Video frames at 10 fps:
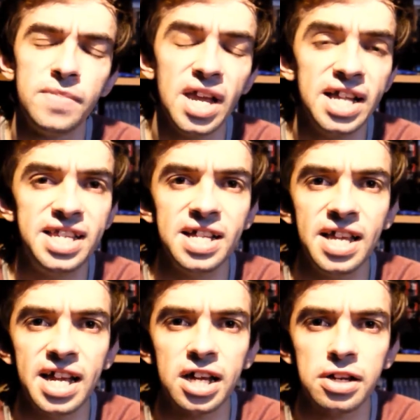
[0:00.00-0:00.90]

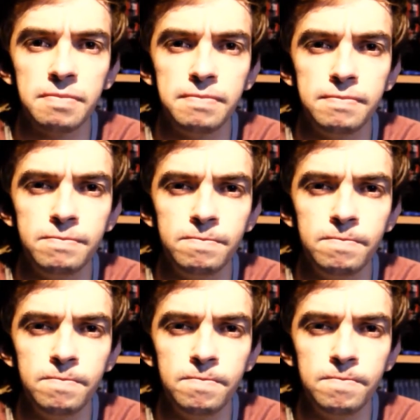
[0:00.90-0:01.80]
idyllic
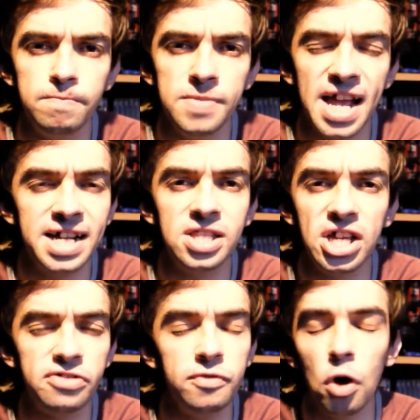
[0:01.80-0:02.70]

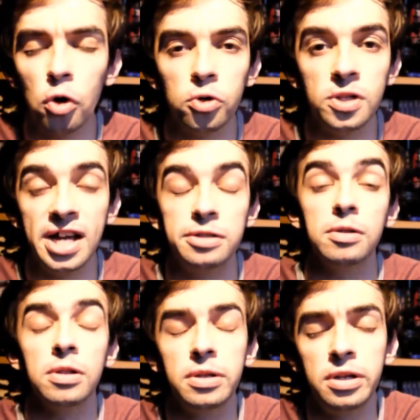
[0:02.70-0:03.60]
English rural idyll,
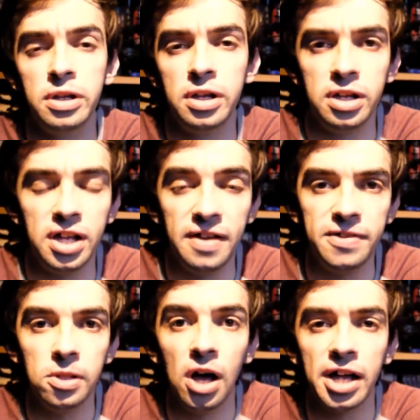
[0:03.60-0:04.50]
if
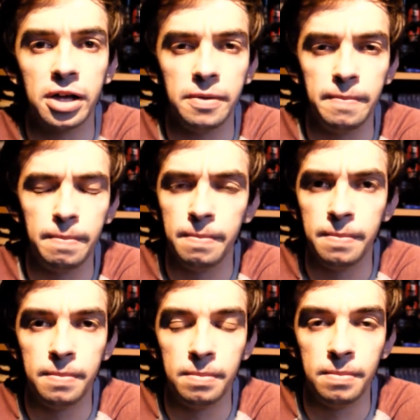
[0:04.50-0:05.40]
you like.
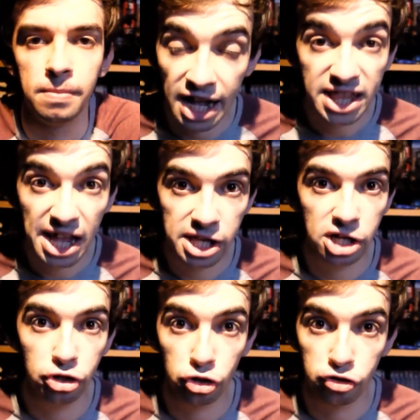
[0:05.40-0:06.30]
And then the
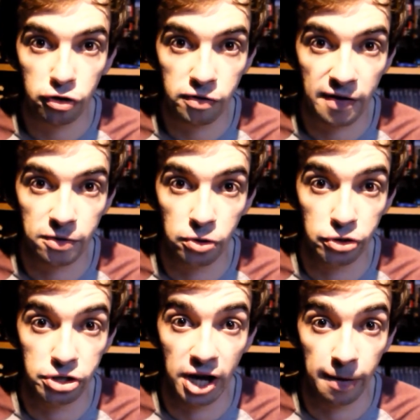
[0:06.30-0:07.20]
Industrial
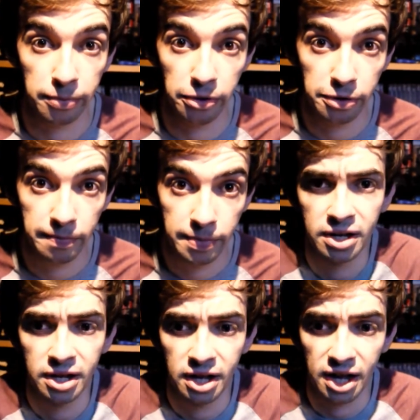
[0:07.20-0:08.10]
Revolution happened.
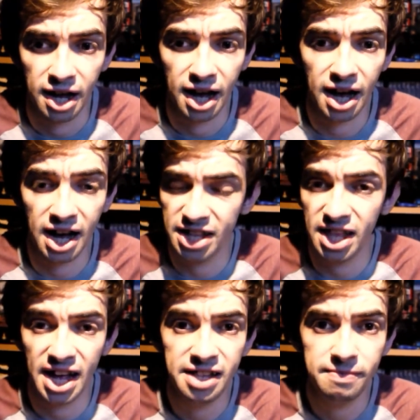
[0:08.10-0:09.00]
And
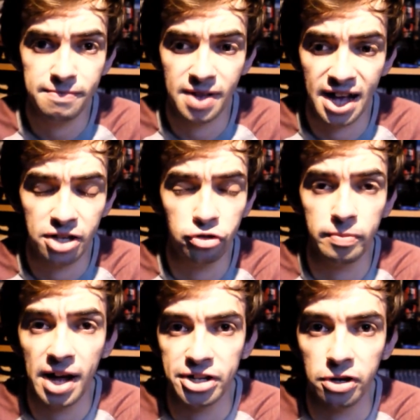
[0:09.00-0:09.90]
then Angel
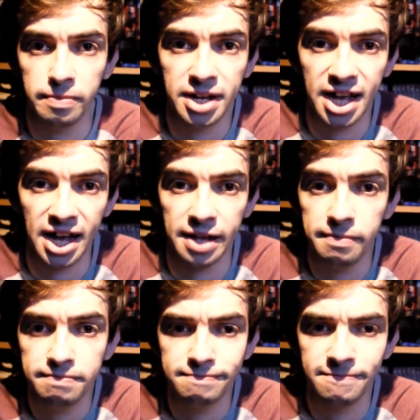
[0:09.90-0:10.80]
Meadow
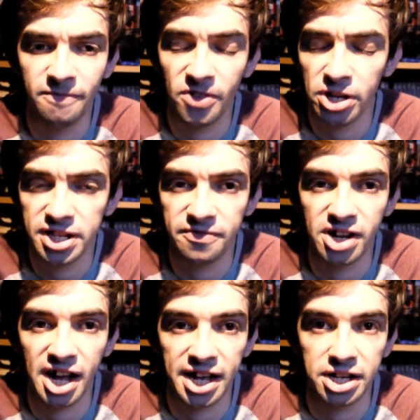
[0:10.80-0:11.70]
became
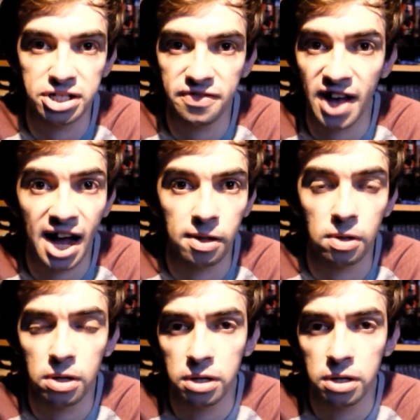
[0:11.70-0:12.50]
33 acres of hell.